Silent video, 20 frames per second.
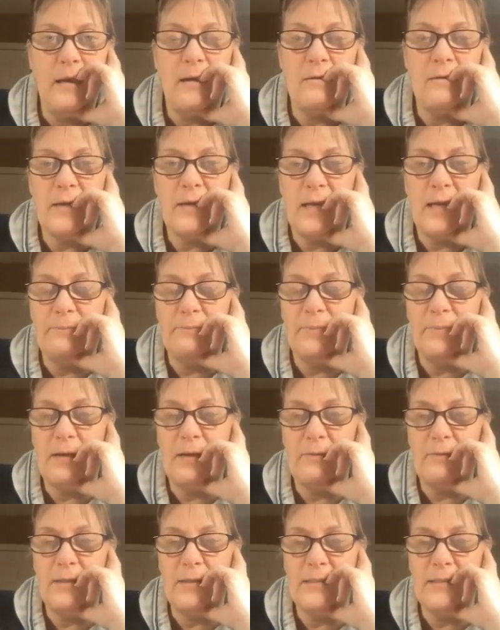Okay,
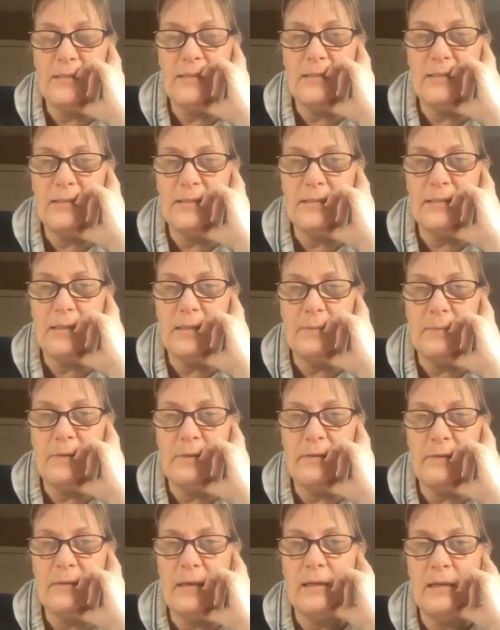now this is a
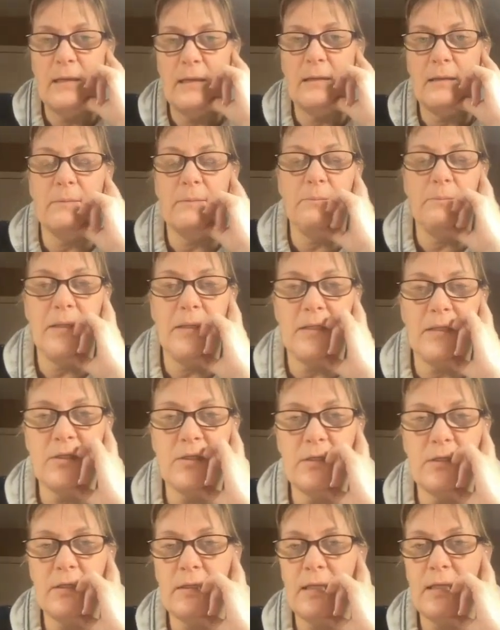pathetic
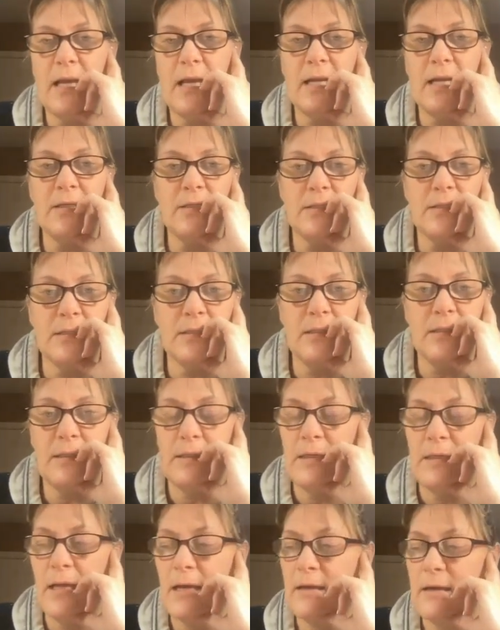picture that I just
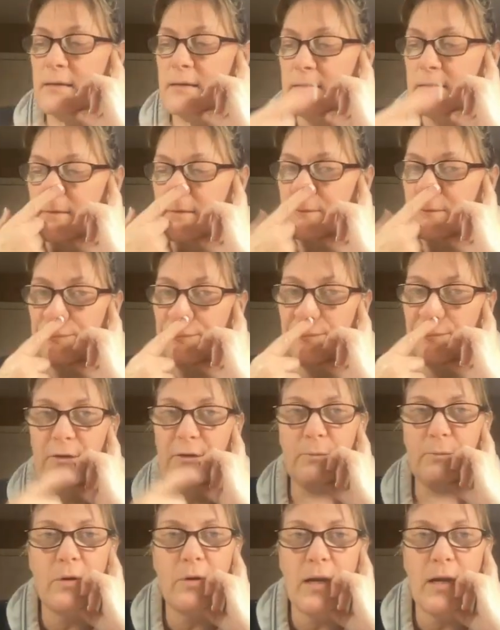could not
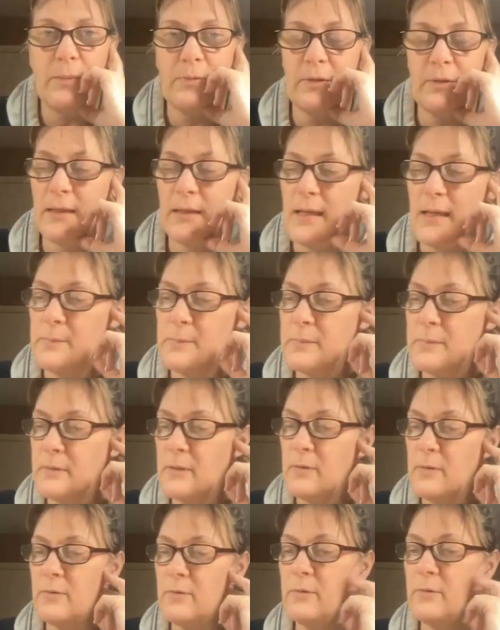properly
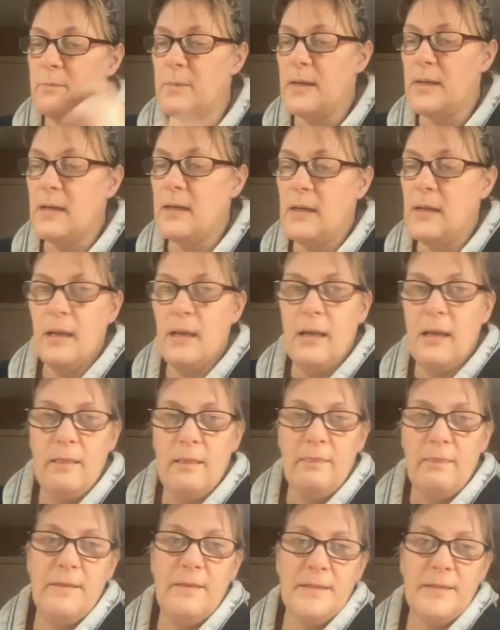upload, but
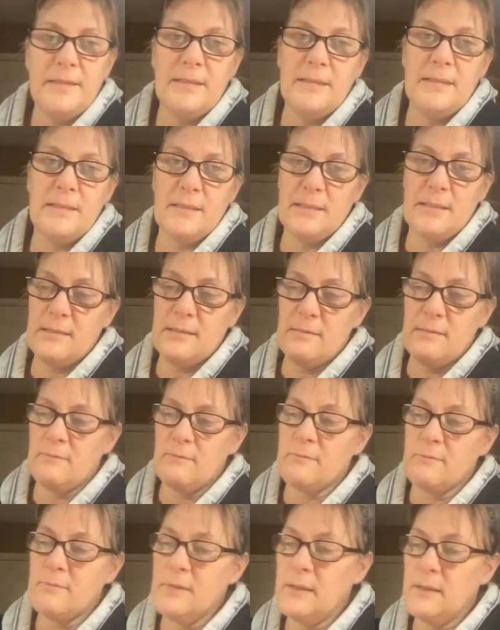this is
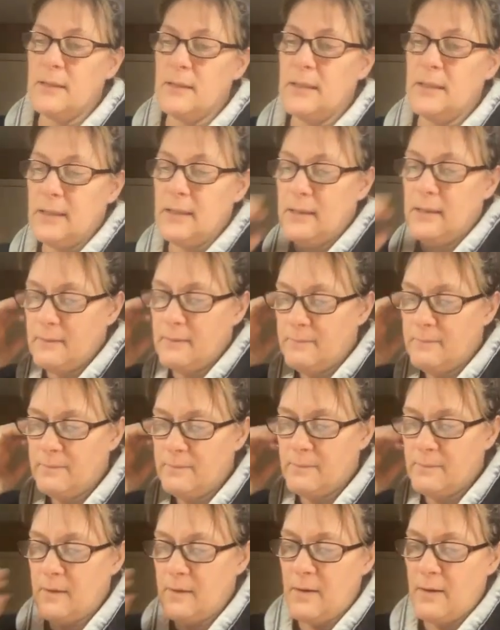really
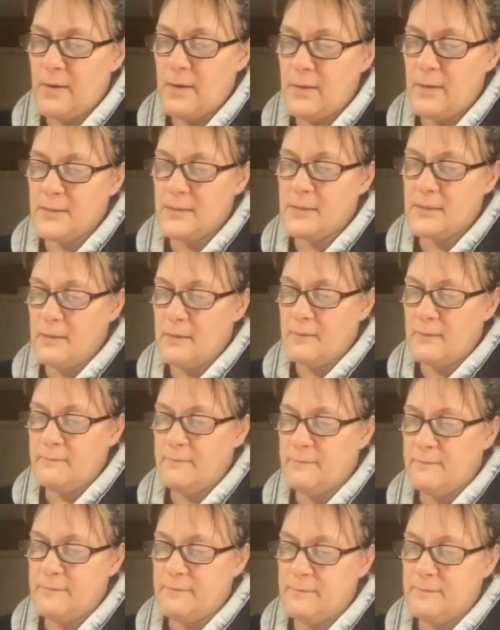the heart
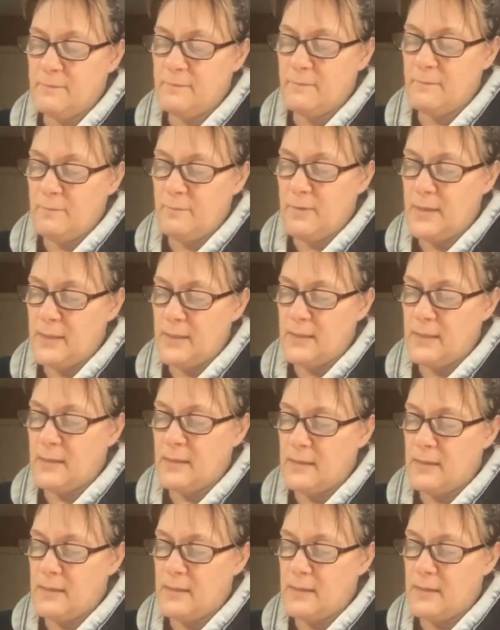of what